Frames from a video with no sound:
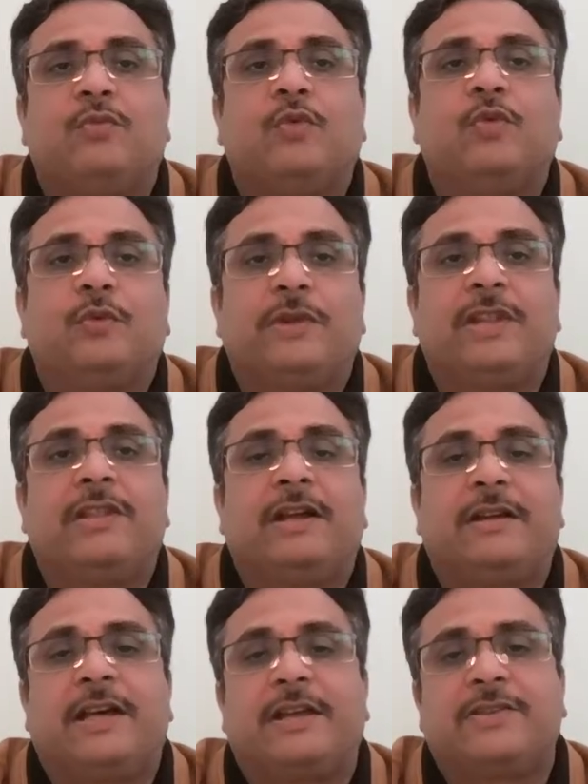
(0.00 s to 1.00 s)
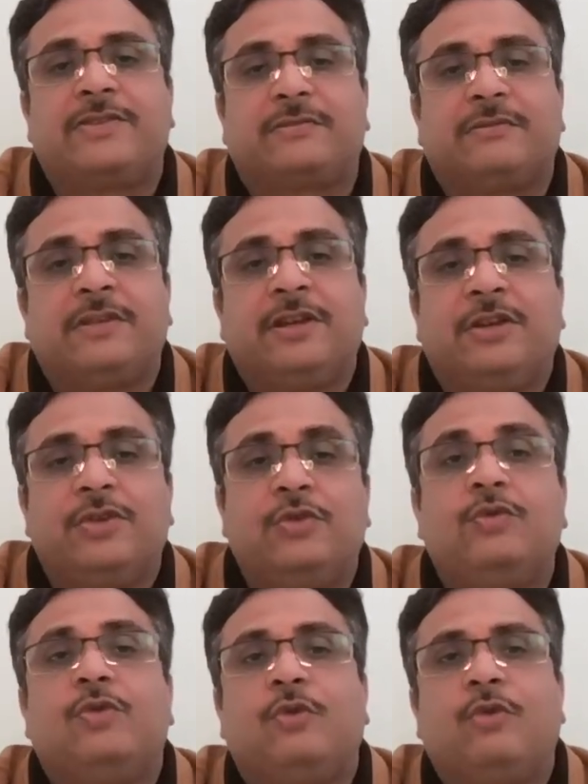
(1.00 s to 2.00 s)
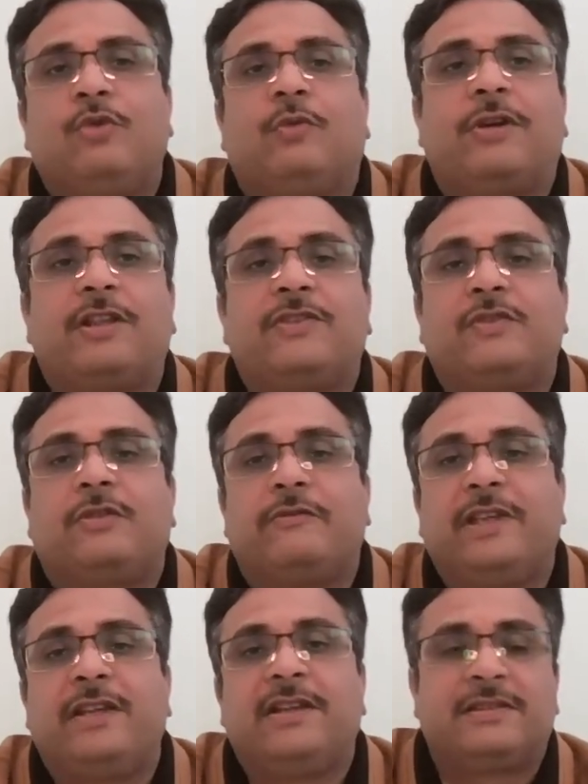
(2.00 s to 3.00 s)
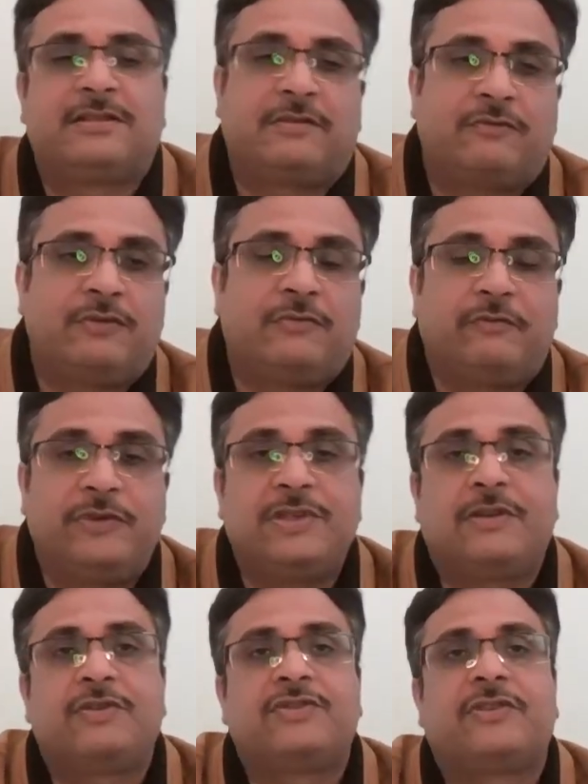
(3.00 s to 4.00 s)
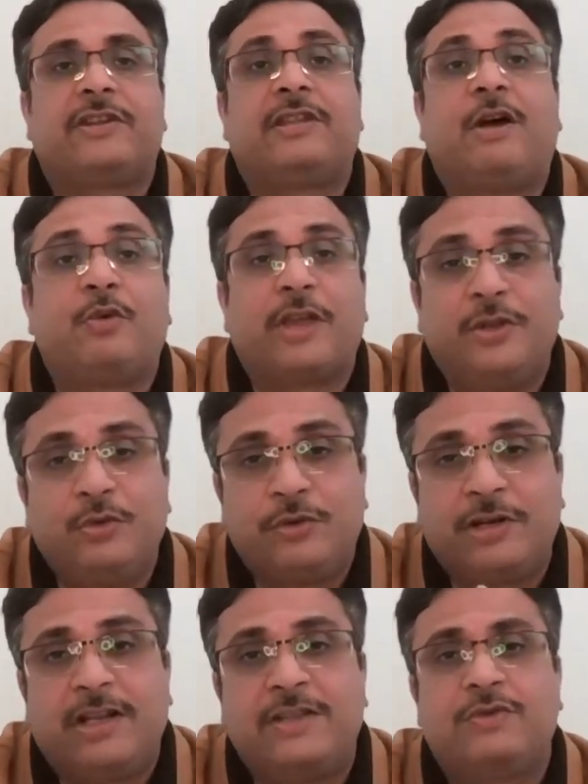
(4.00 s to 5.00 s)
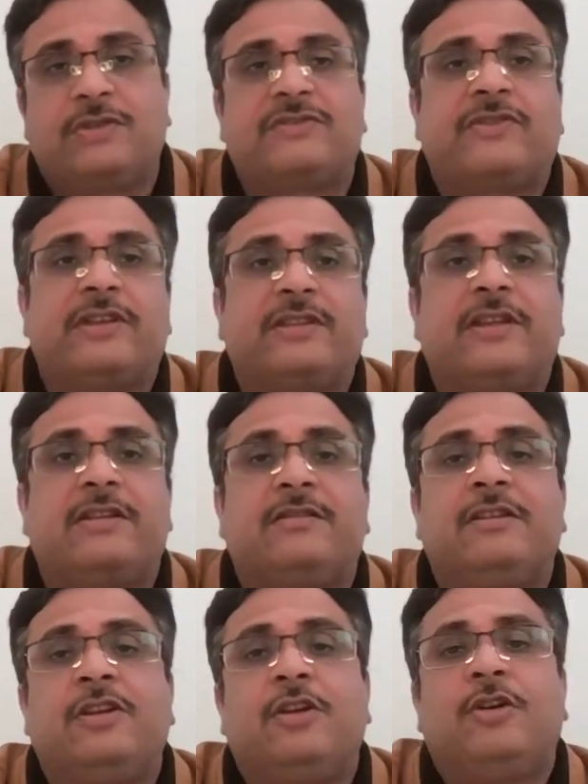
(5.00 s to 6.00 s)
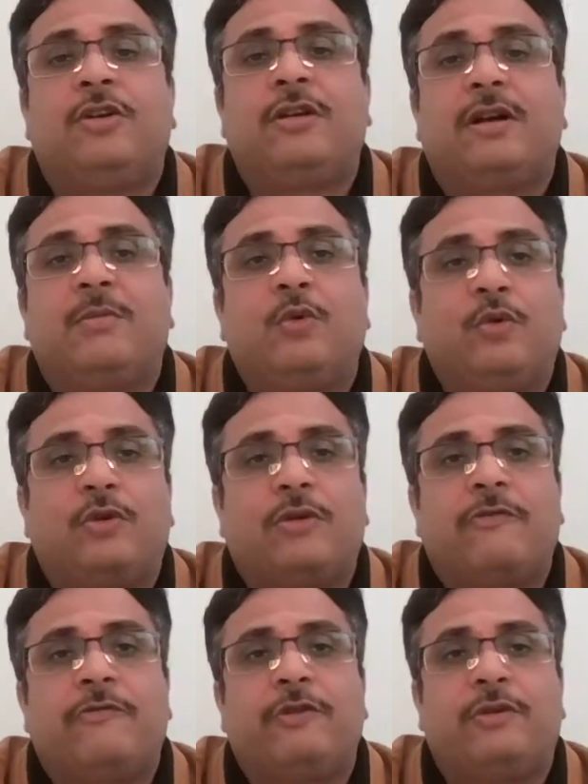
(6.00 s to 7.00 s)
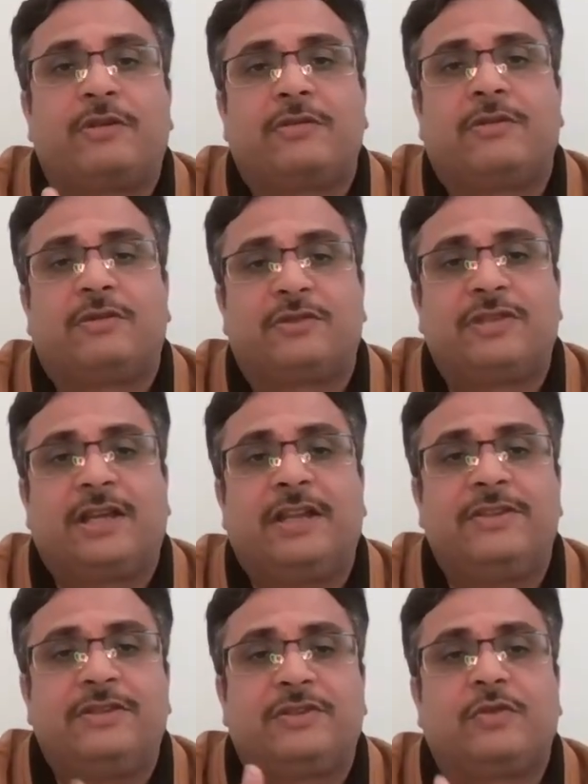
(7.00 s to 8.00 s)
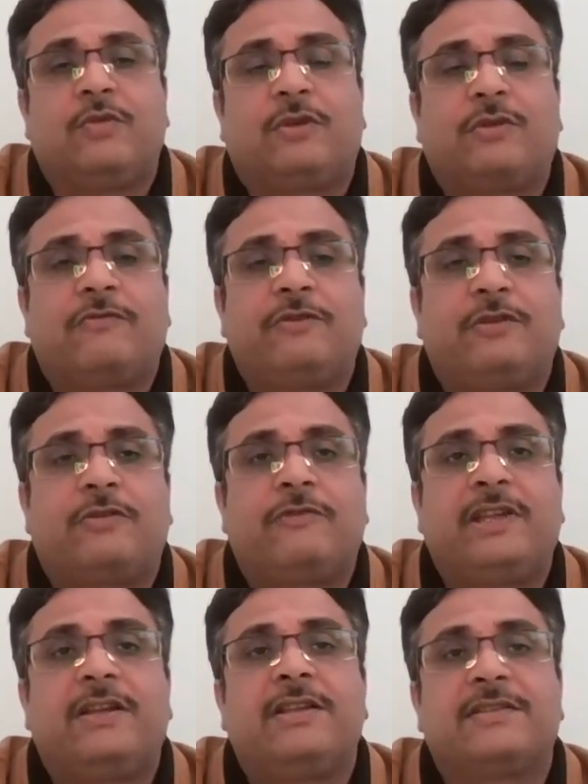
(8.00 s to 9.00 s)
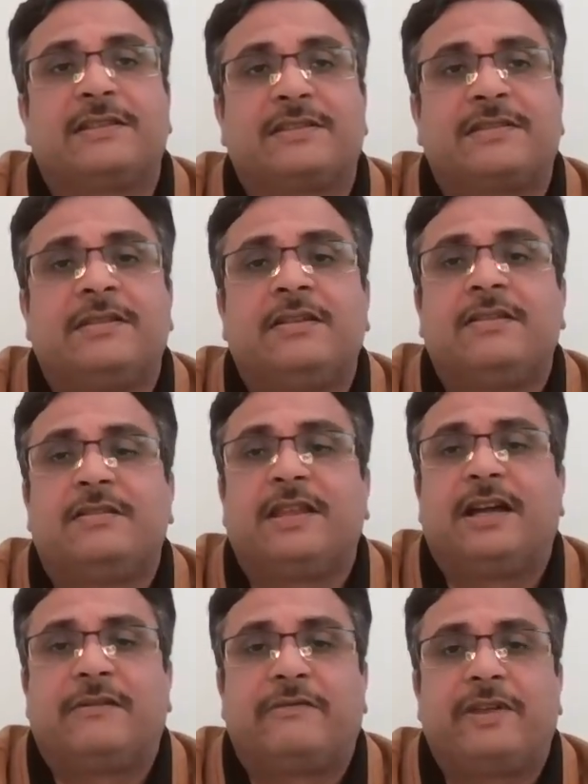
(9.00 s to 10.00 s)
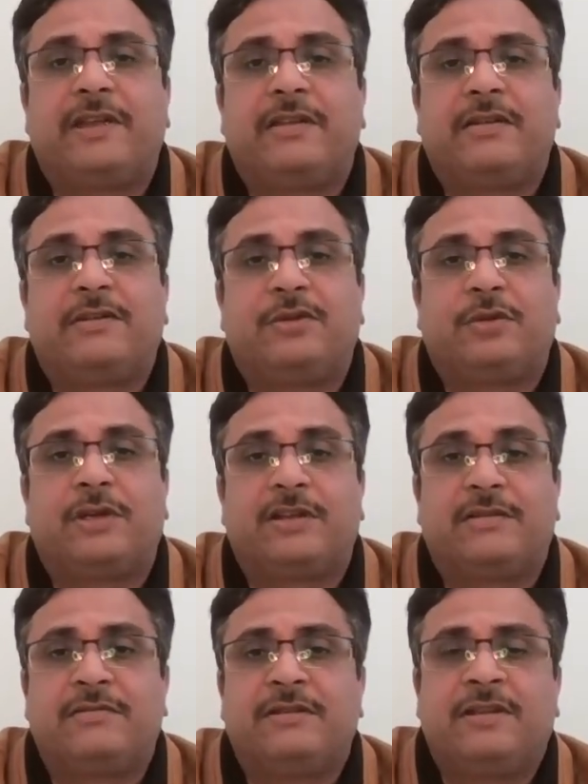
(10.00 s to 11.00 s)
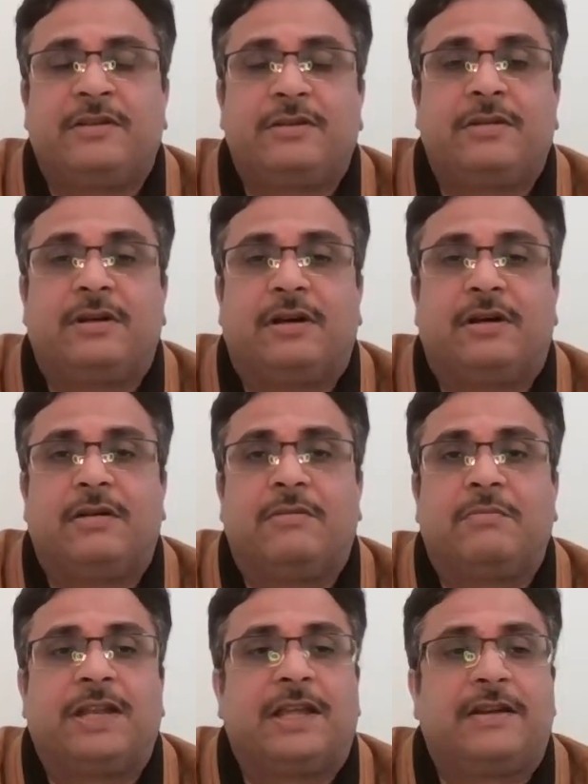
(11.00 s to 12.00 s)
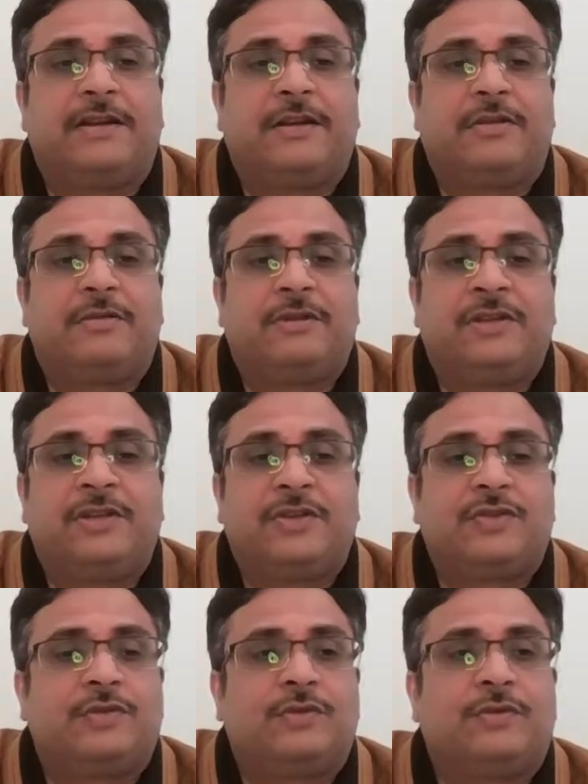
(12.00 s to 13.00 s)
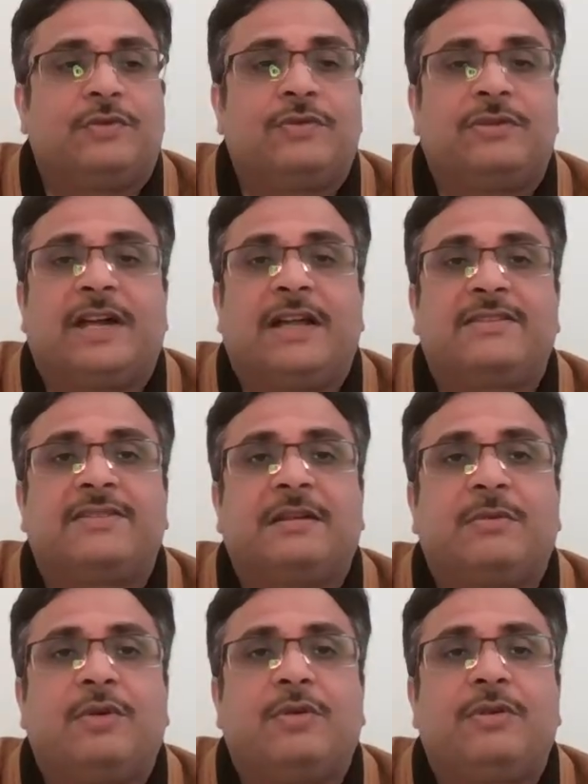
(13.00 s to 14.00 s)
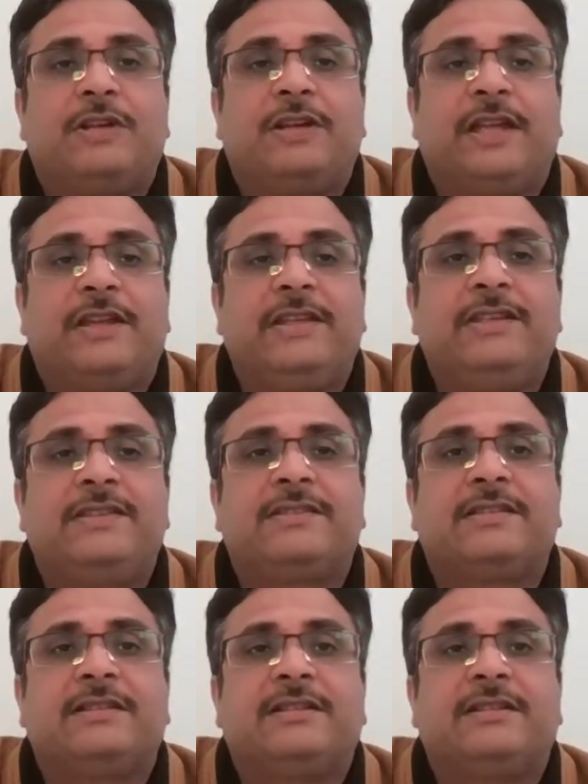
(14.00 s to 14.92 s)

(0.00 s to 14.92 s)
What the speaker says: move in that direction. You know what is your weaknesses and which are your strength, how can you utilize your strength and come over of your or challenges over of your weaknesses. That way you can plan it out. So that's about Aries